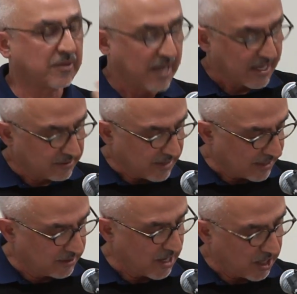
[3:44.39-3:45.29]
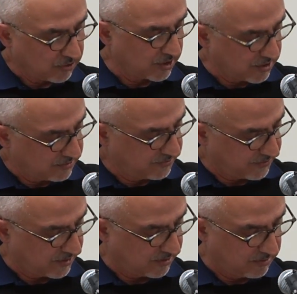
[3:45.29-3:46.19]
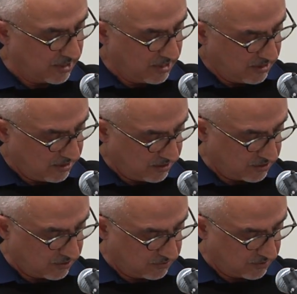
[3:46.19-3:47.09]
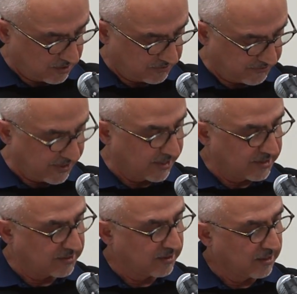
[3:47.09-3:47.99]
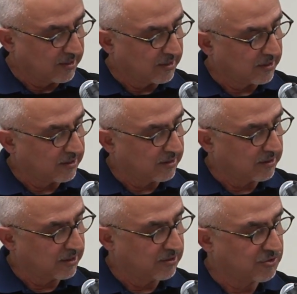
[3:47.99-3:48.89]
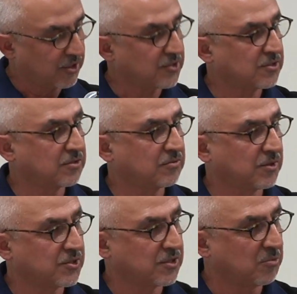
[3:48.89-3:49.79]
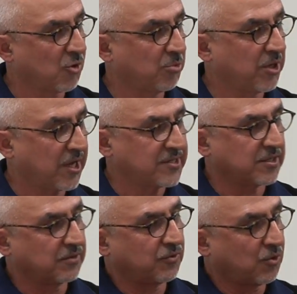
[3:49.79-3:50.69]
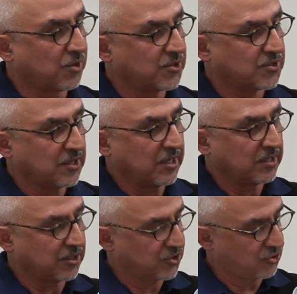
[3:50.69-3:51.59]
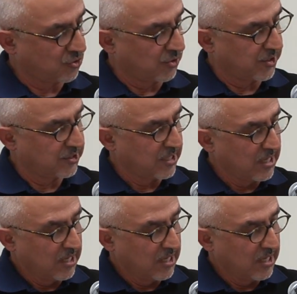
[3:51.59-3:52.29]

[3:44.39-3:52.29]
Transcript: at, at the hour of, uh, you know, uh, fate, it just was immobilized and, of course, destroyed.